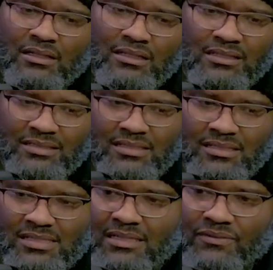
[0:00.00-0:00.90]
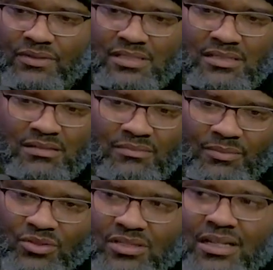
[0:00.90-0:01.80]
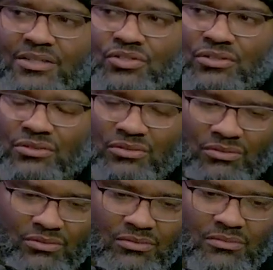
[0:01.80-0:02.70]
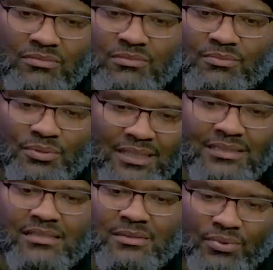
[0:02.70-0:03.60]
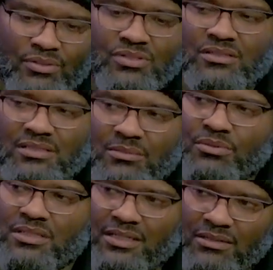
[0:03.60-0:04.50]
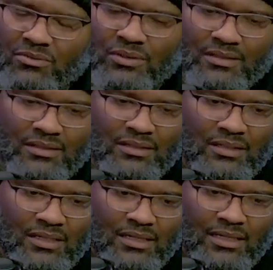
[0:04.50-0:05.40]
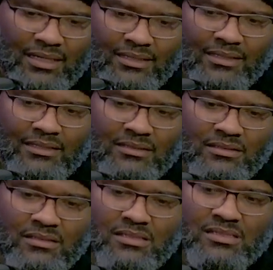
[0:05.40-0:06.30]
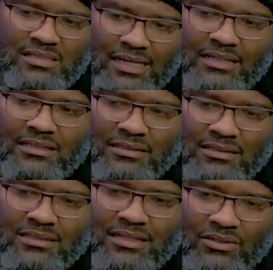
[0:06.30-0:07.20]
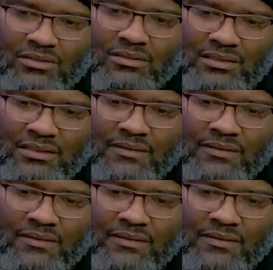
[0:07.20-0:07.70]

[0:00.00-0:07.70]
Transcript: He is the safest, most logical place, person to begin with. And then secondarily,